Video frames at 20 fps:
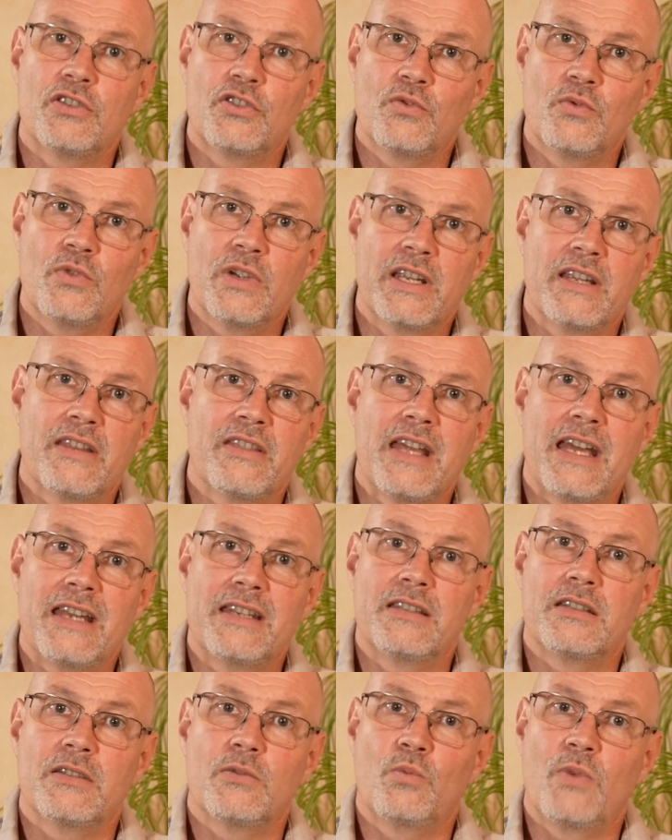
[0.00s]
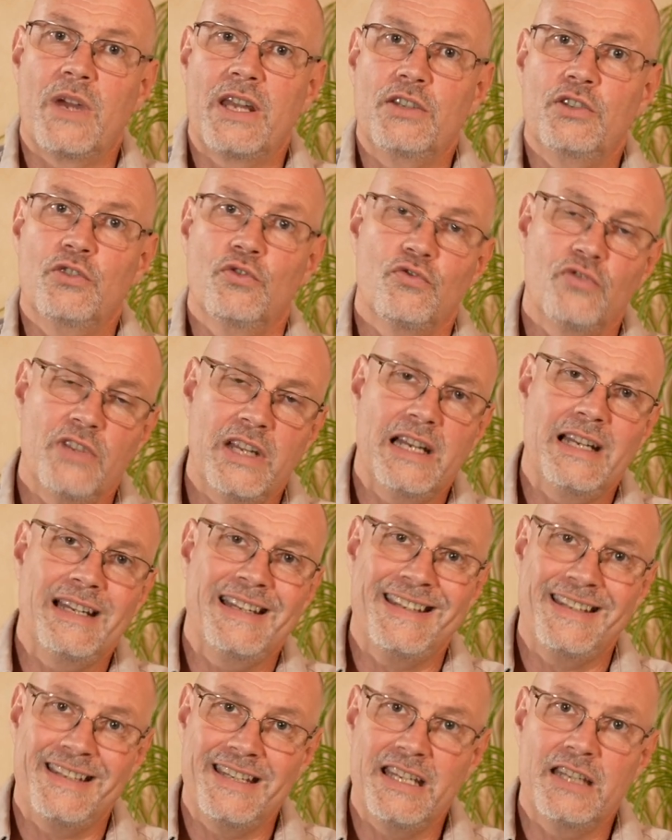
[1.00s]
doing that when you
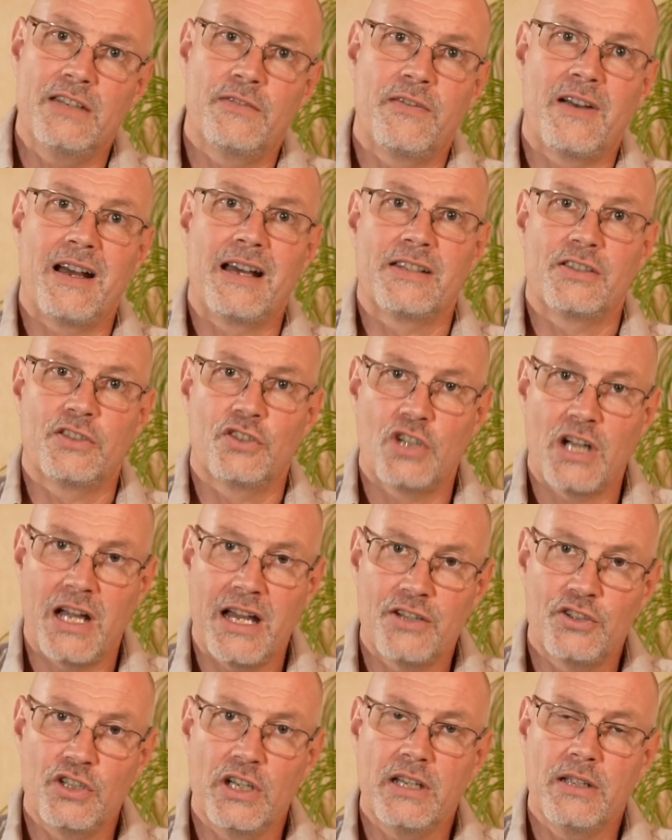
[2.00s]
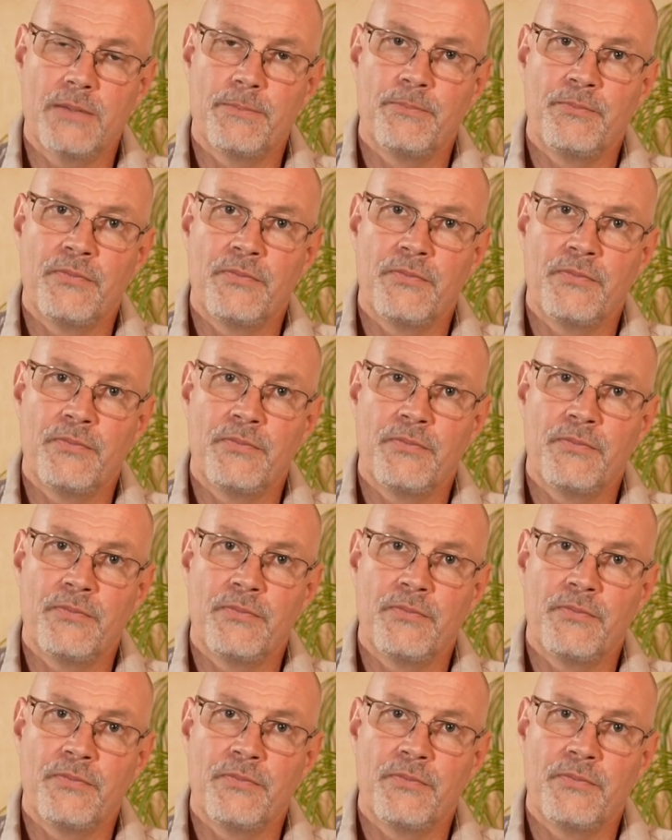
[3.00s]
really need fast charging.